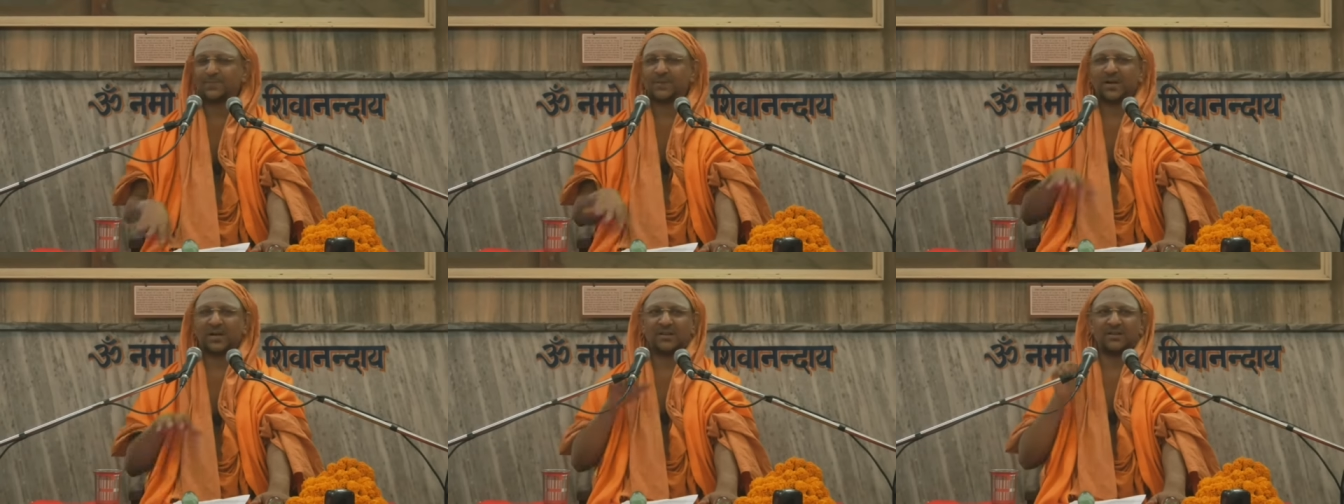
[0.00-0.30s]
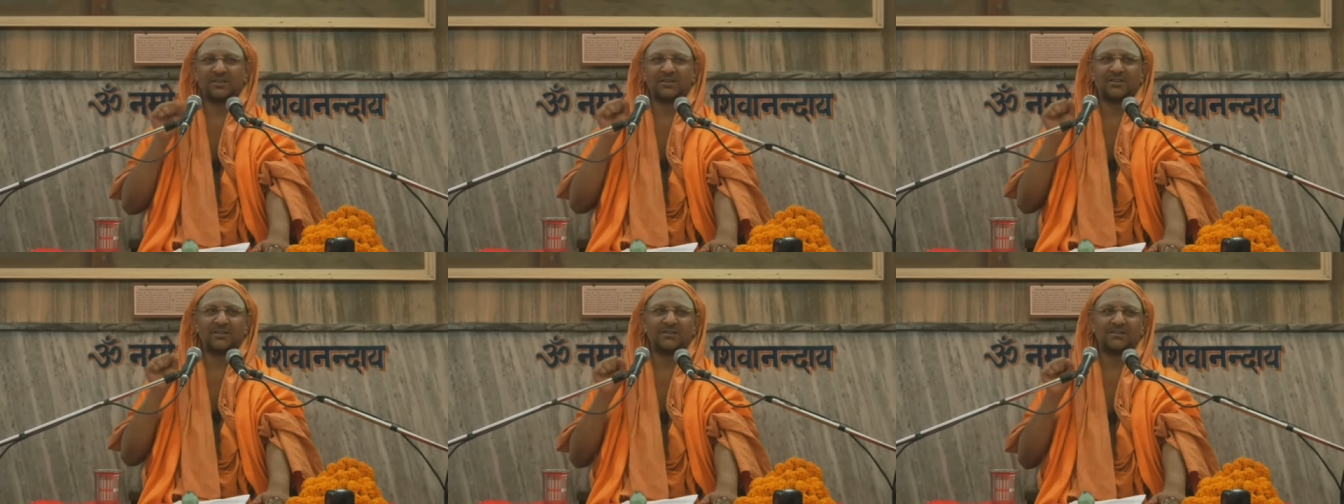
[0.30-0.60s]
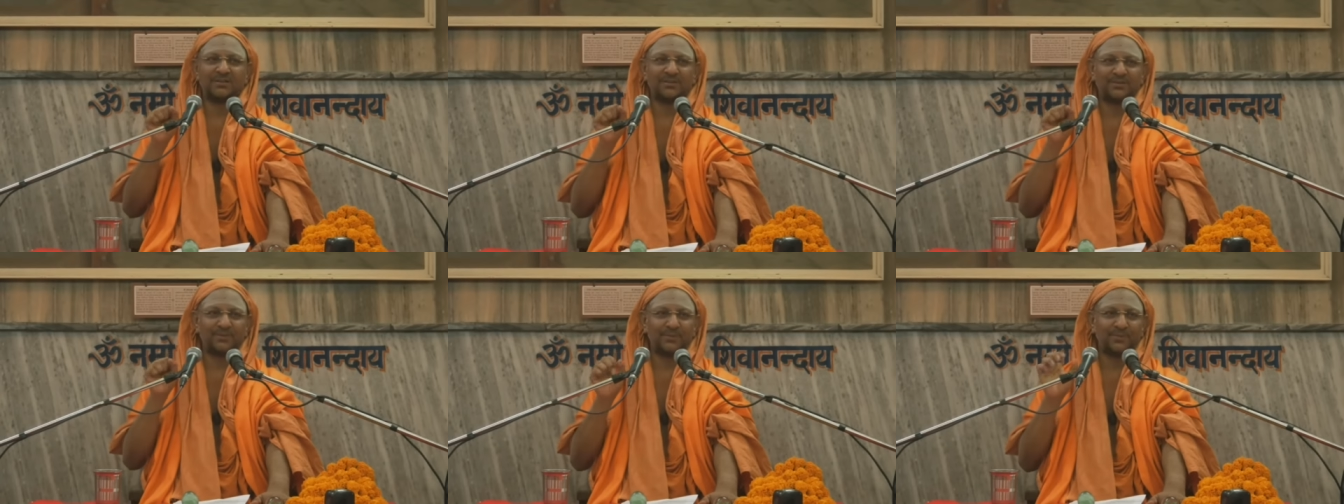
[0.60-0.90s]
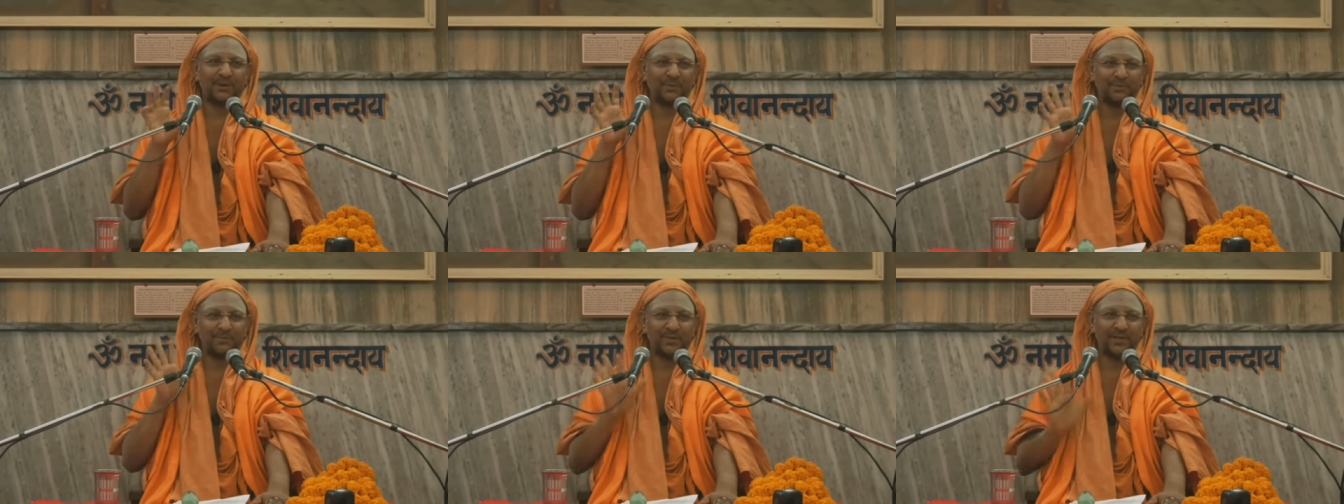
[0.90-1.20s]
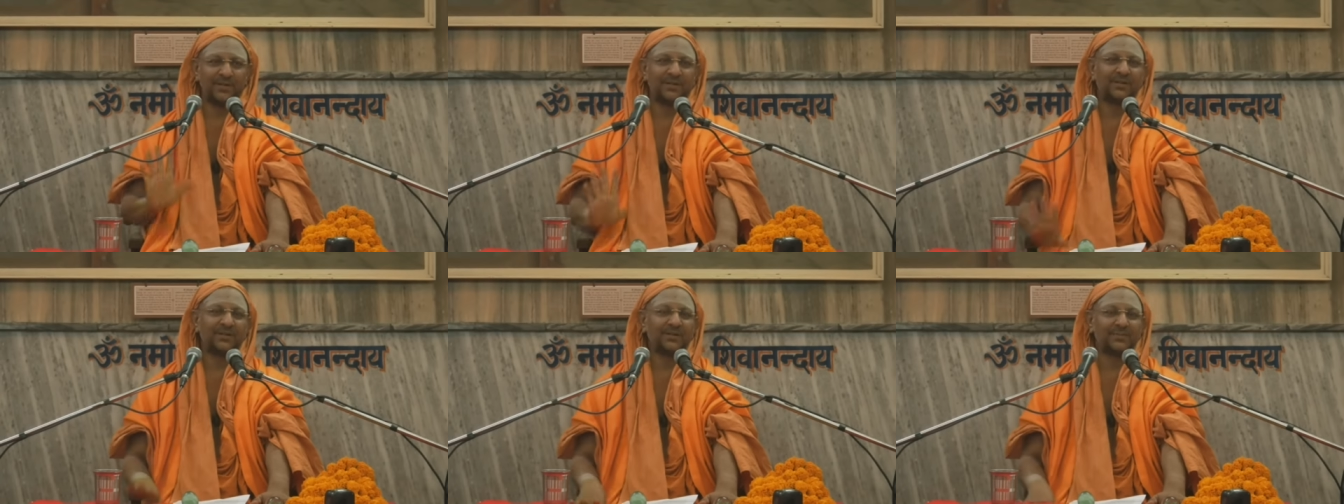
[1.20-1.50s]
Prajnanam
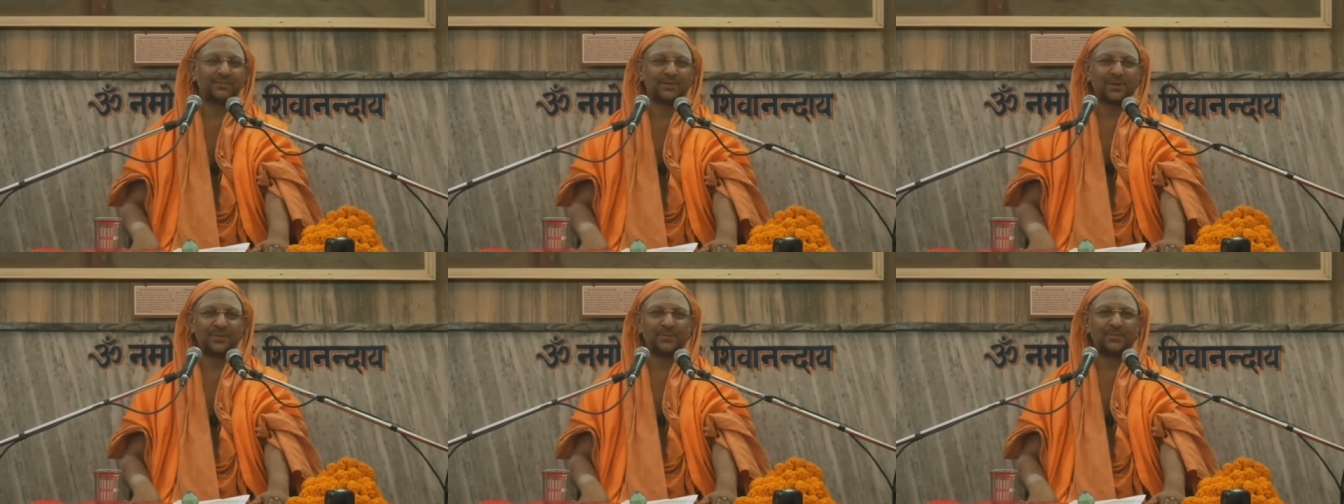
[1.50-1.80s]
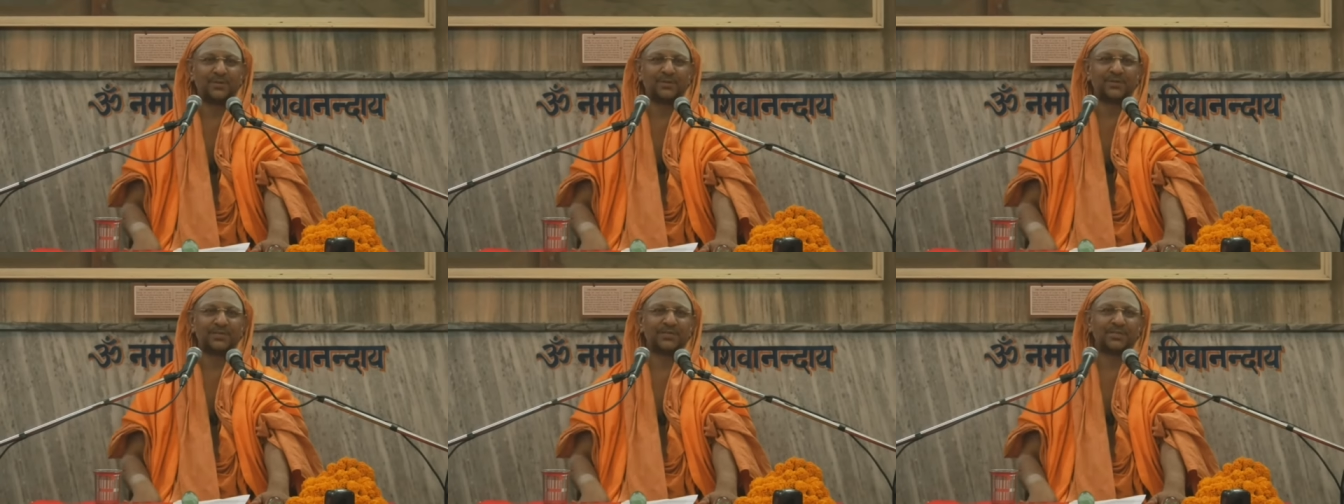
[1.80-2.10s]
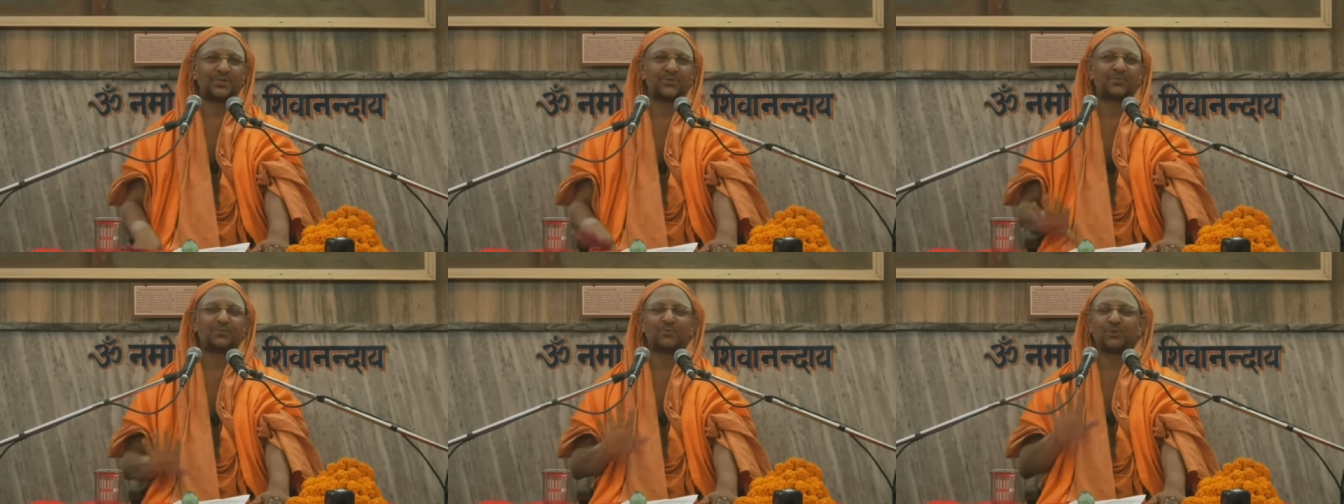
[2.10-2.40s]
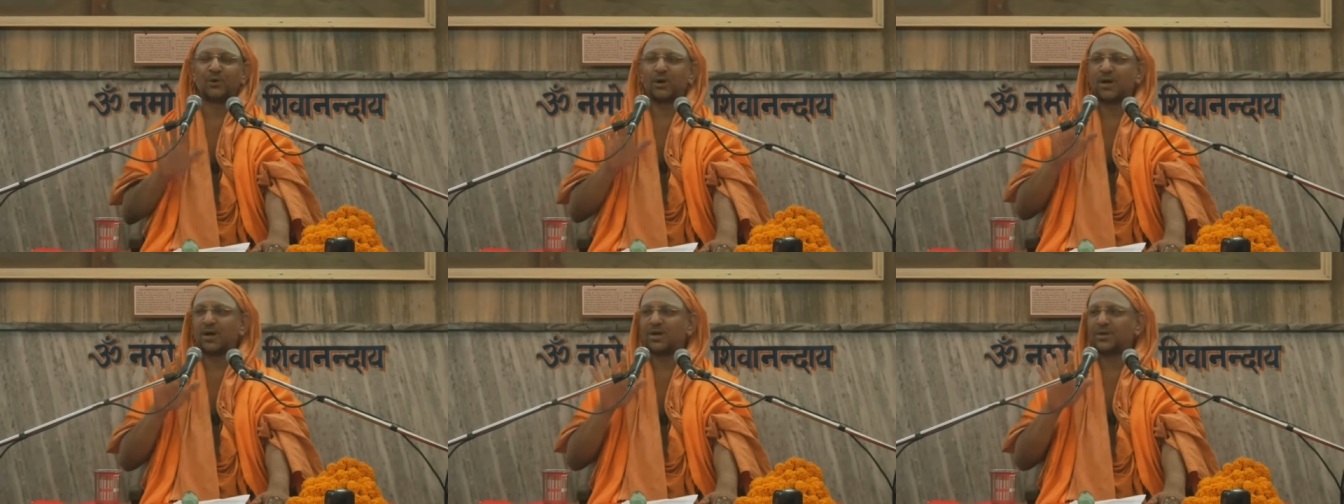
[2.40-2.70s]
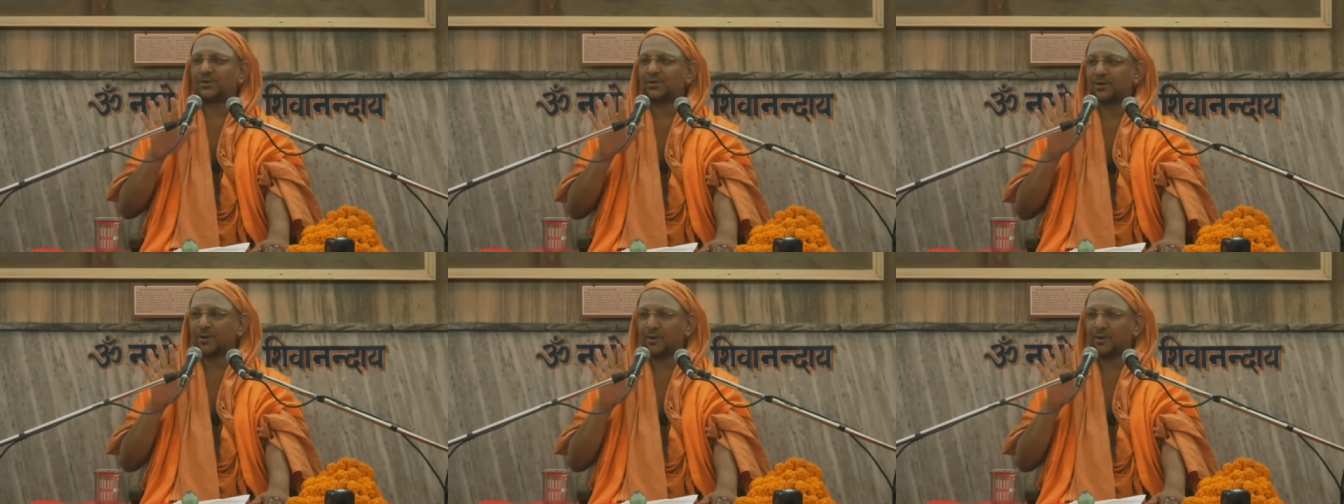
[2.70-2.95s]
Brahma. Brahma is pure